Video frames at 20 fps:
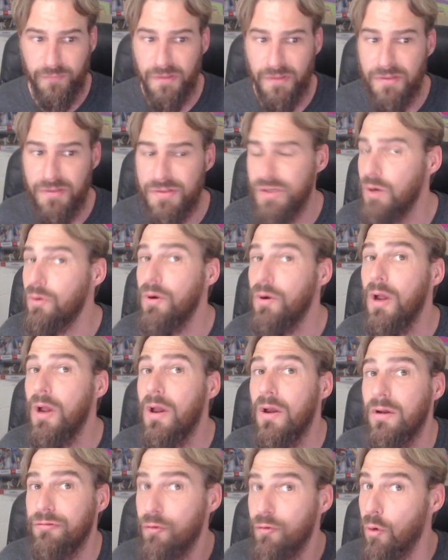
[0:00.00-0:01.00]
So,
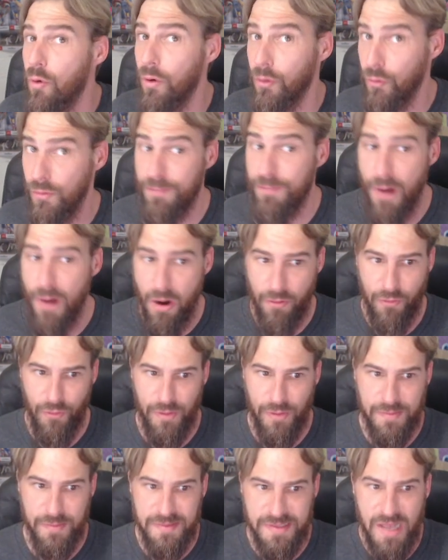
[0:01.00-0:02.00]
for
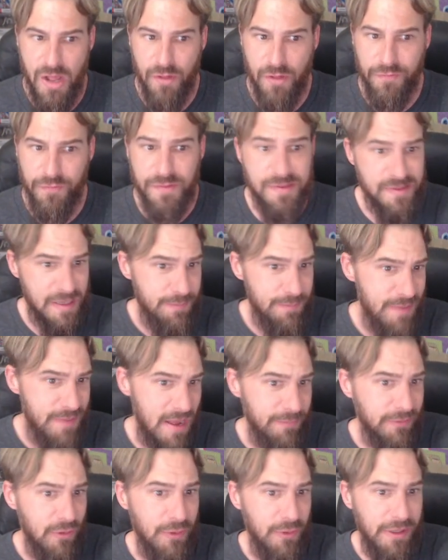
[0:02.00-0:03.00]
Gubaru himself, some
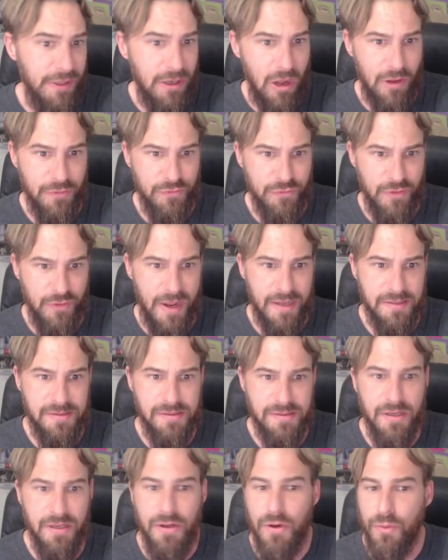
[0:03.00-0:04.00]
Babylonian
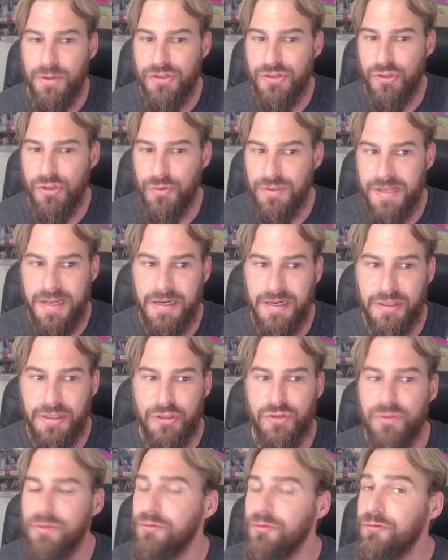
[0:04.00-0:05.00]
contracts, which are
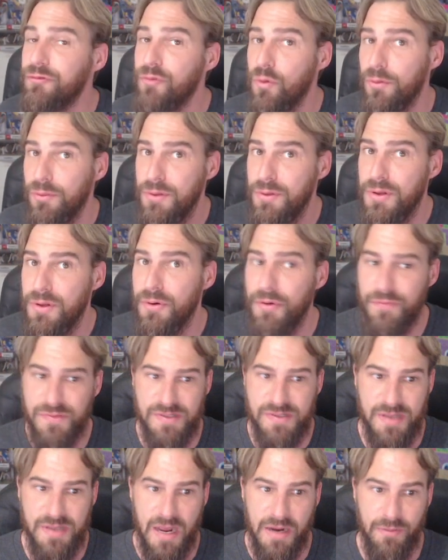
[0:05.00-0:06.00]
dated to the 4th year of
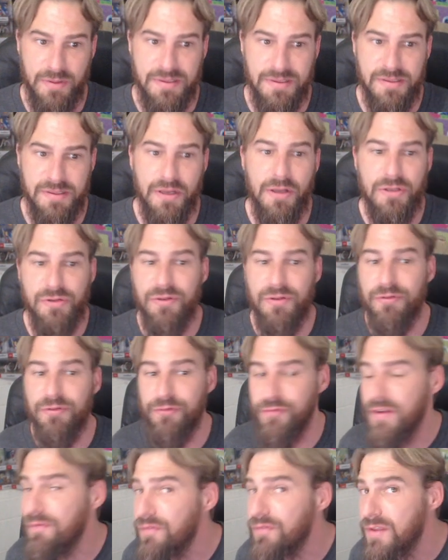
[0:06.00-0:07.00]
Cyrus to the
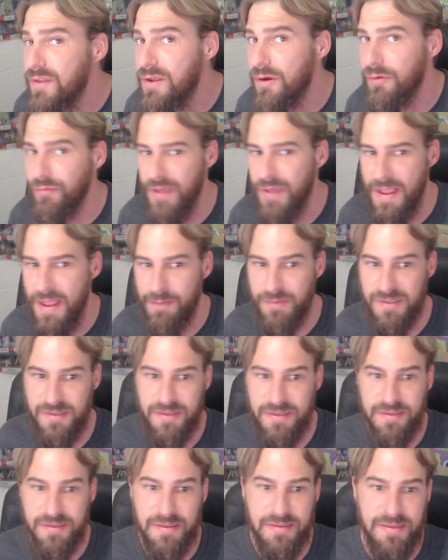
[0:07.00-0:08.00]
5th year of
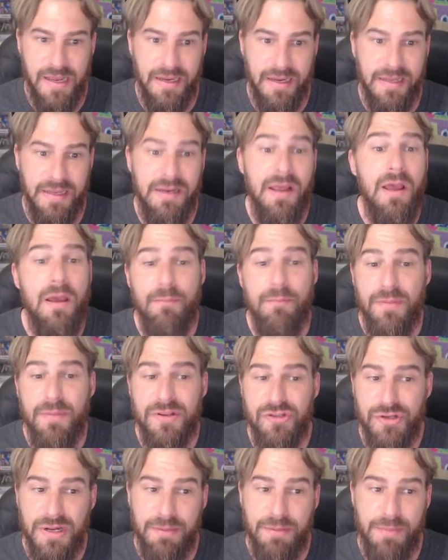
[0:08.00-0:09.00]
Cambyses II,
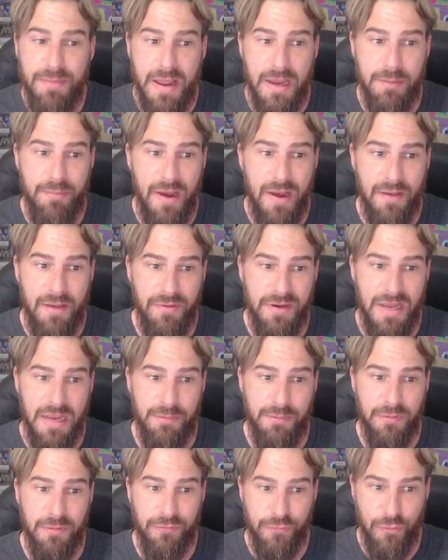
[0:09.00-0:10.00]
mention a man by the
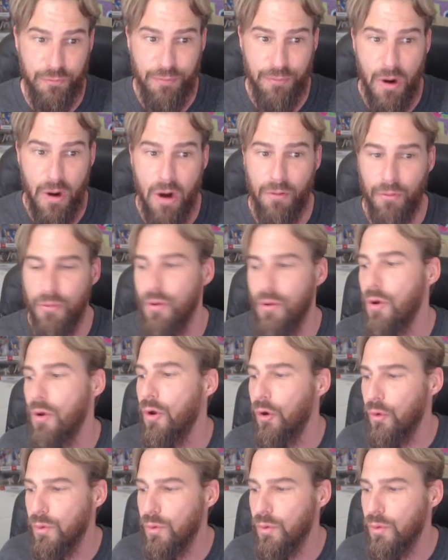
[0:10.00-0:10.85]
name of Gubaru, who